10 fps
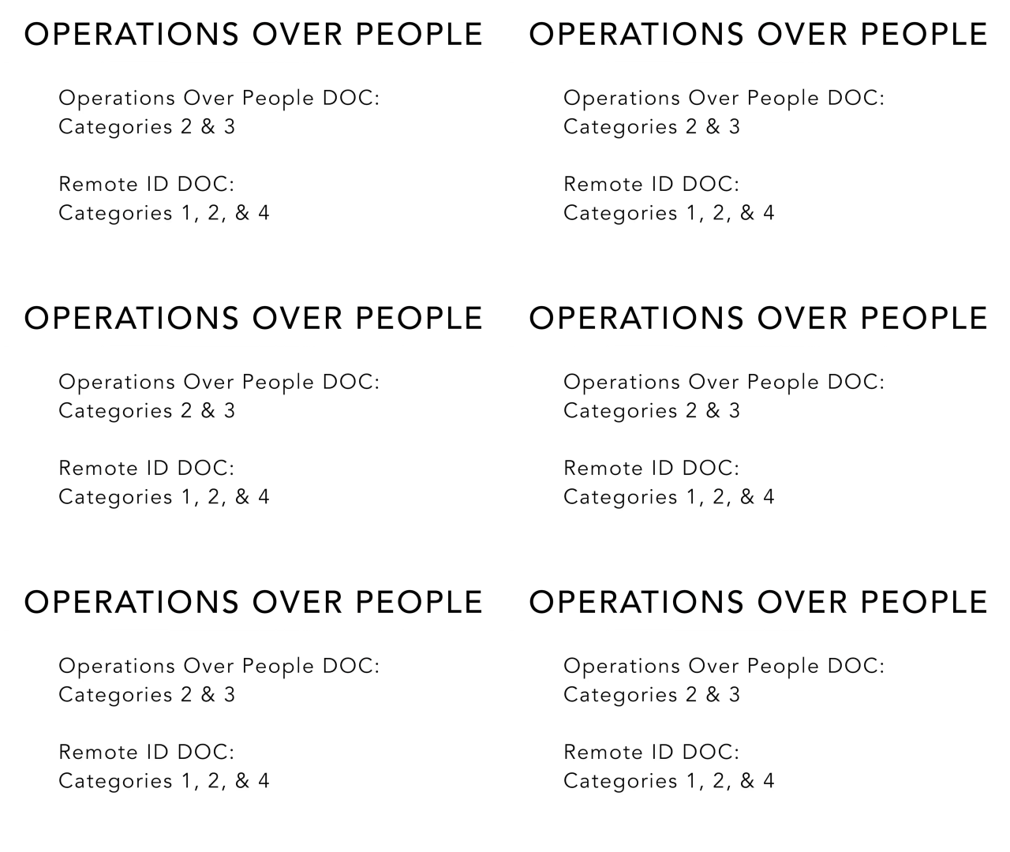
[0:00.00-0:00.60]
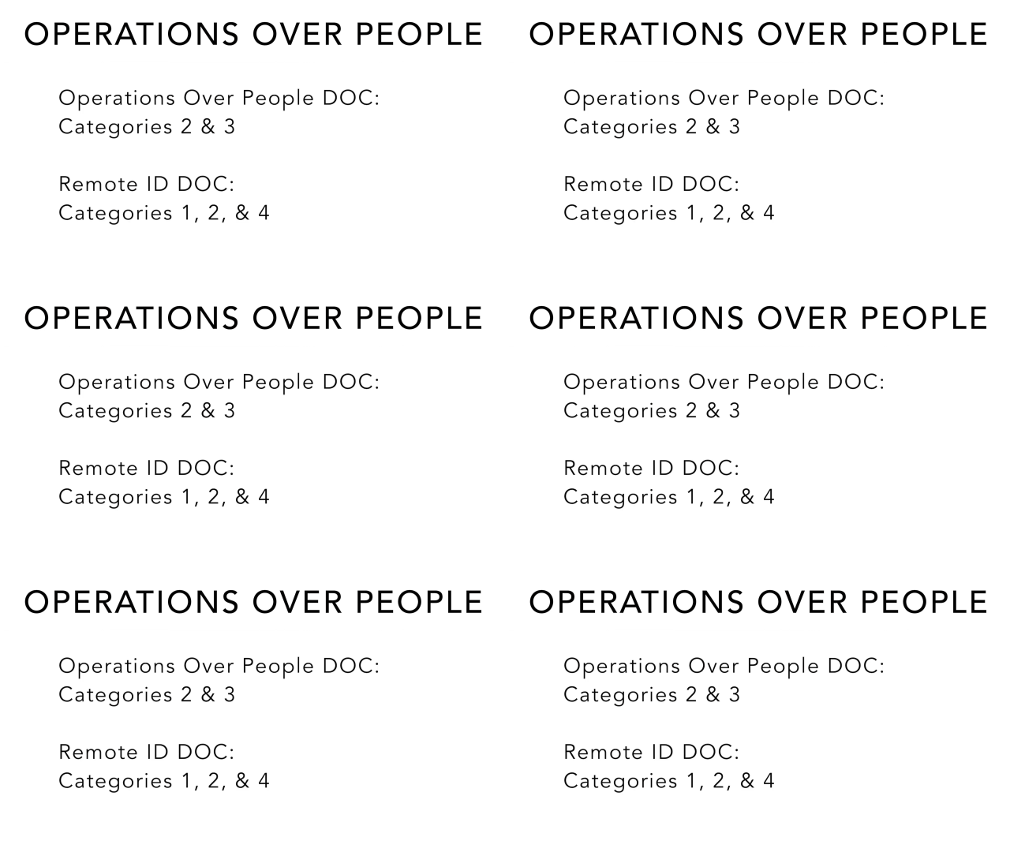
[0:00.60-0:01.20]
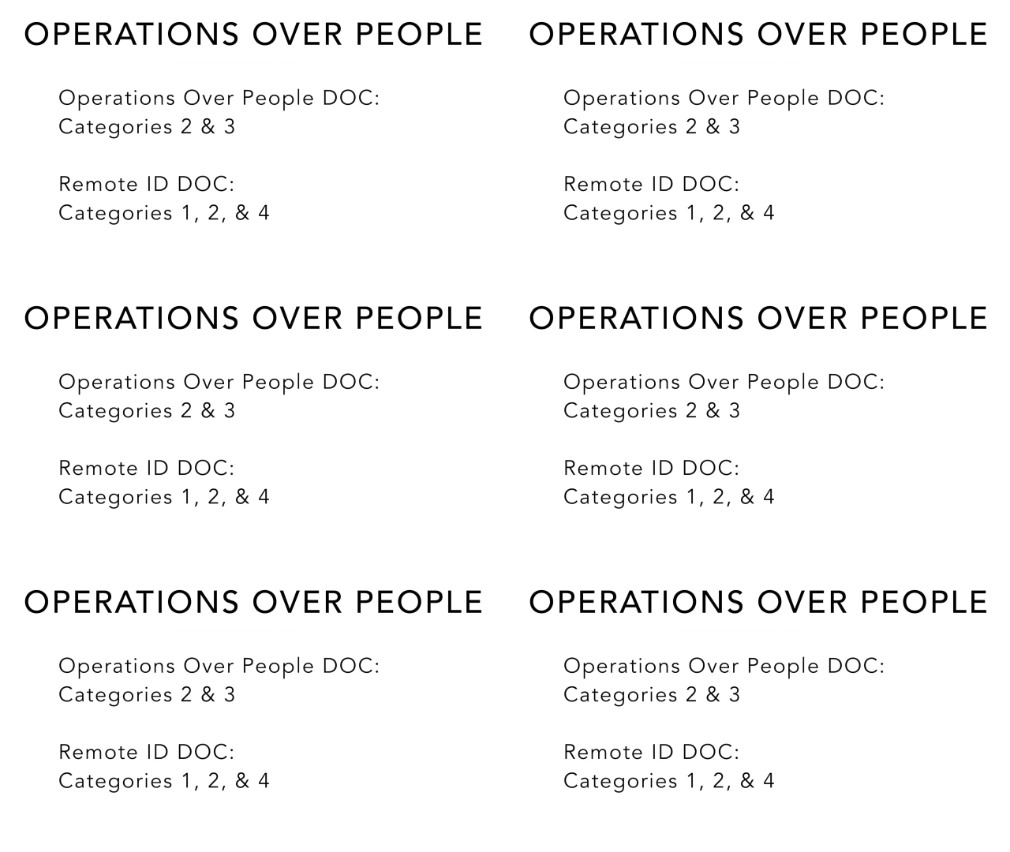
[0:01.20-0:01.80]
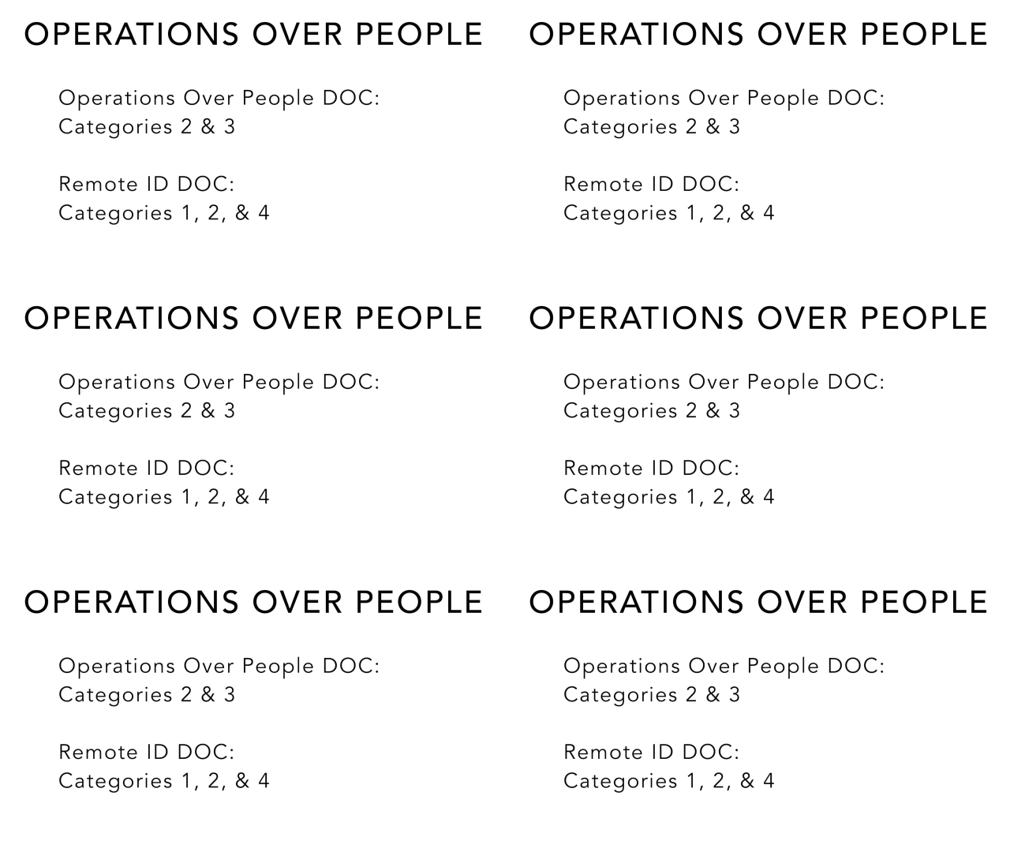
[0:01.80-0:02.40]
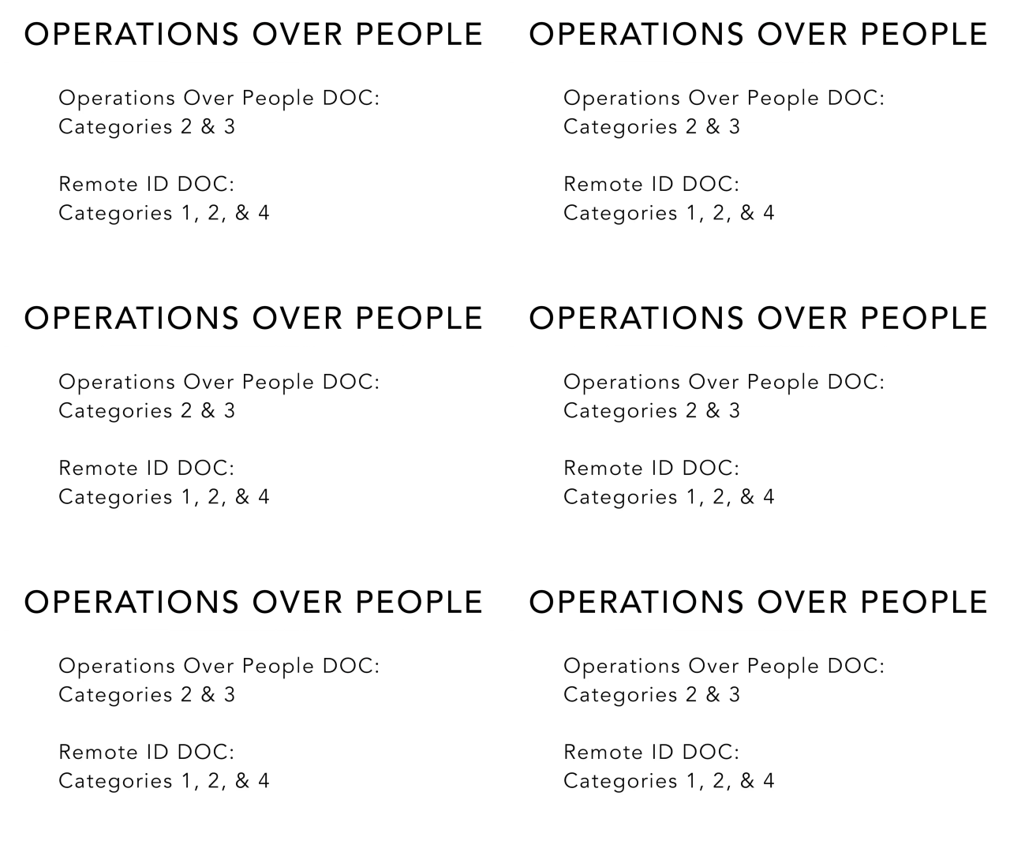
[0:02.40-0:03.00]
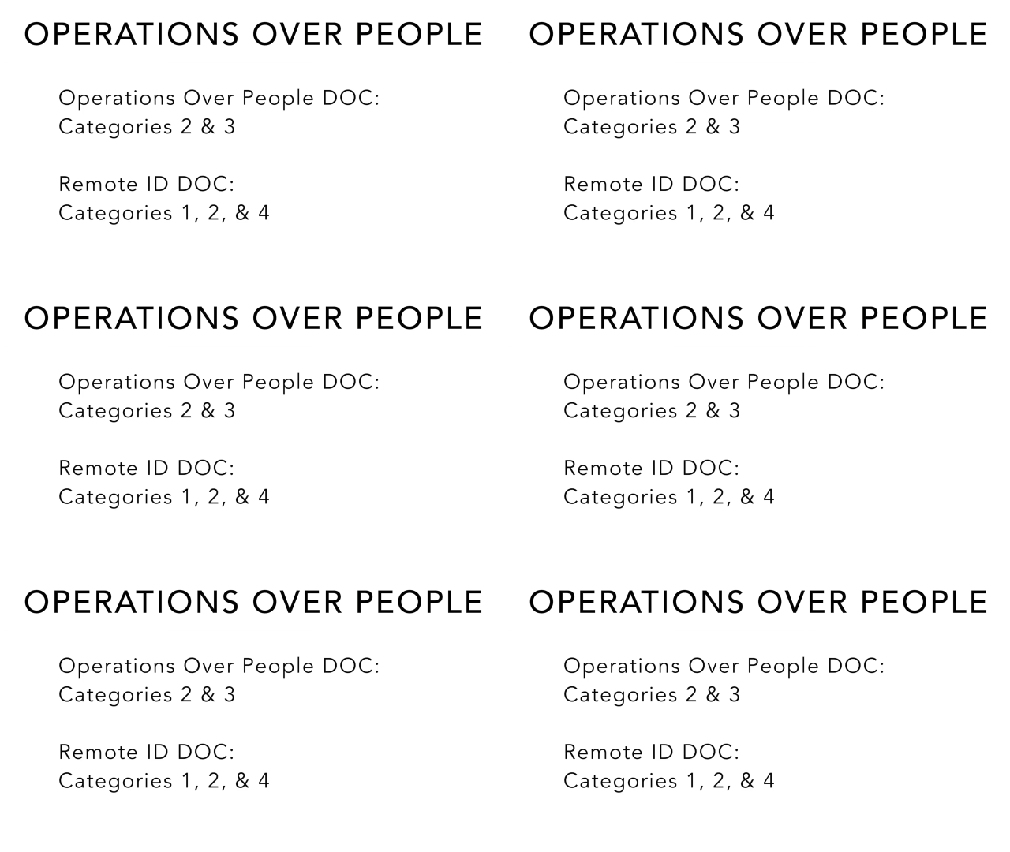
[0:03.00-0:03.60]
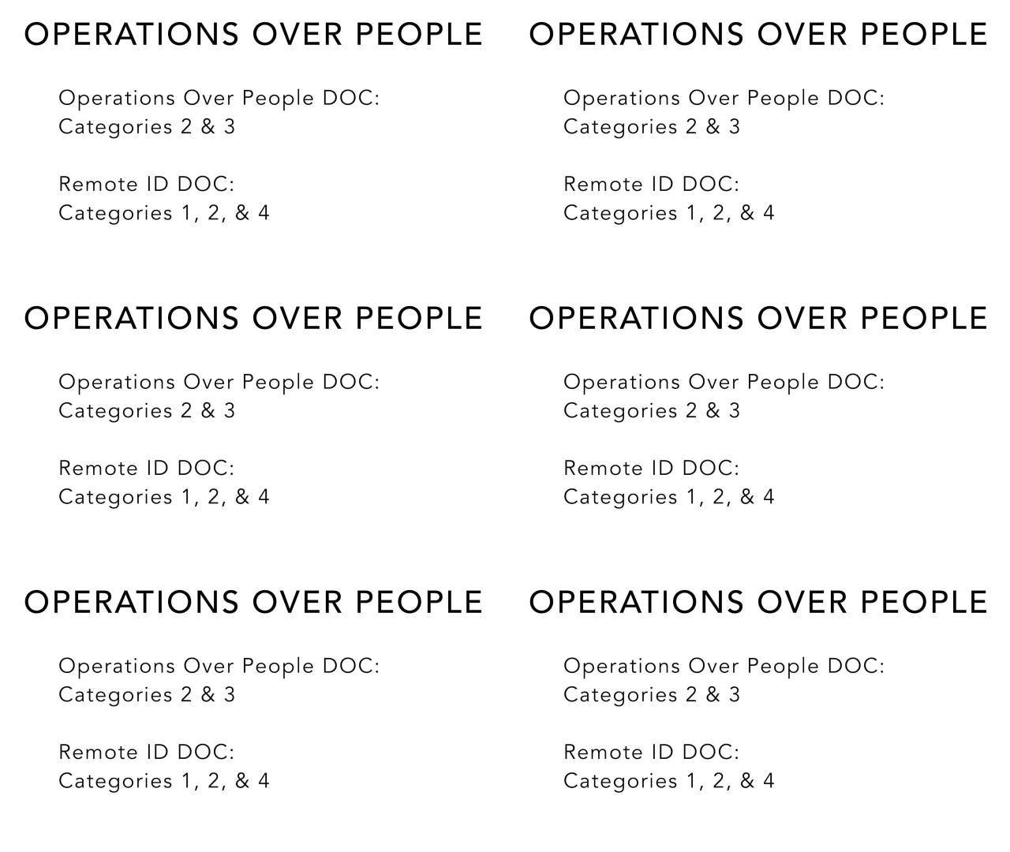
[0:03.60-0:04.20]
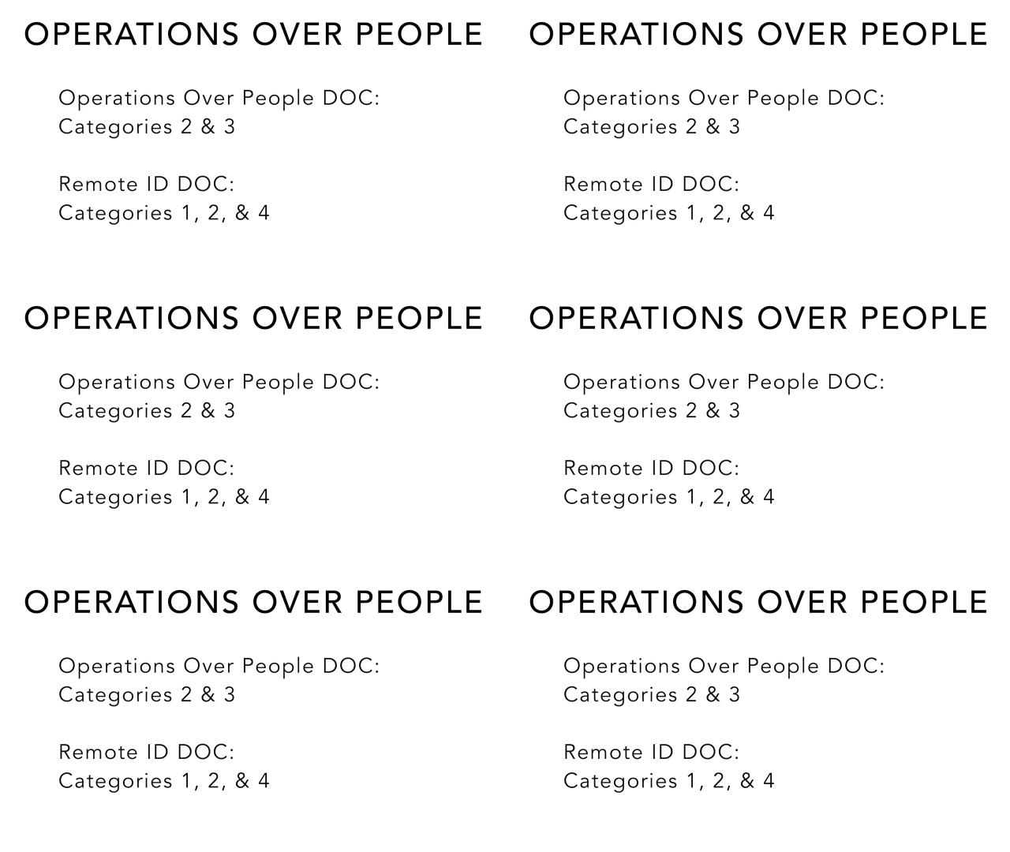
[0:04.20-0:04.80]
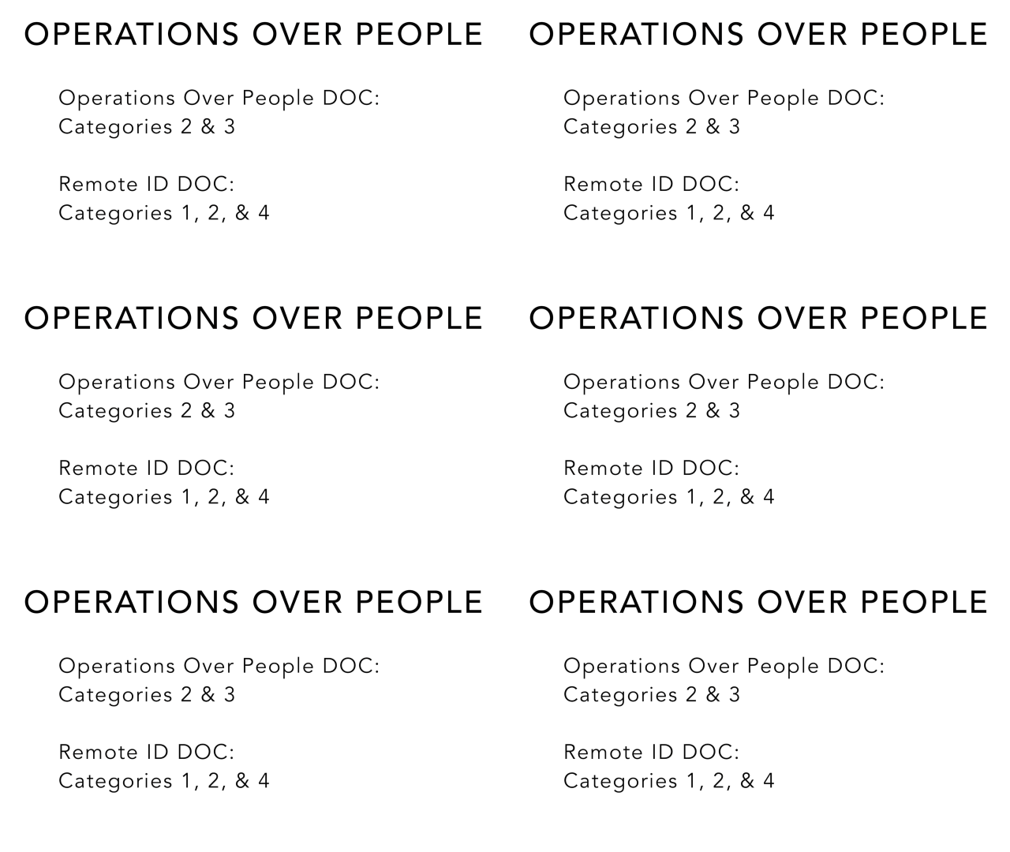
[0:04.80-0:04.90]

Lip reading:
No face is visible, so there are no lips to read.